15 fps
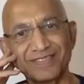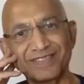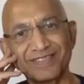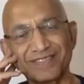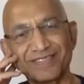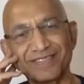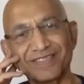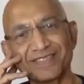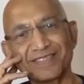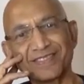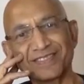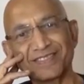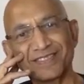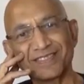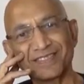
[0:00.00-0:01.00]

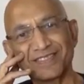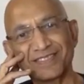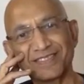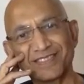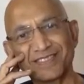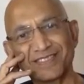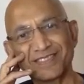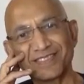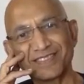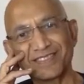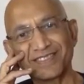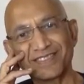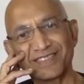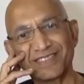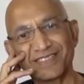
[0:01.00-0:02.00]

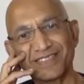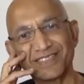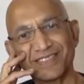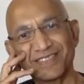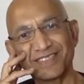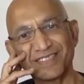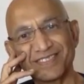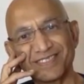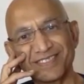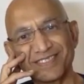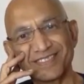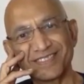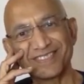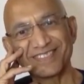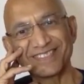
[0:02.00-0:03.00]

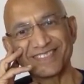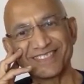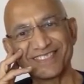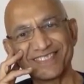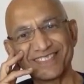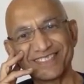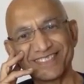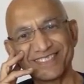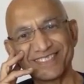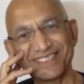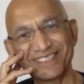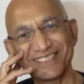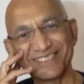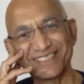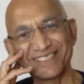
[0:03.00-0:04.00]

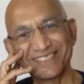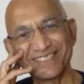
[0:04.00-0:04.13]
(silent)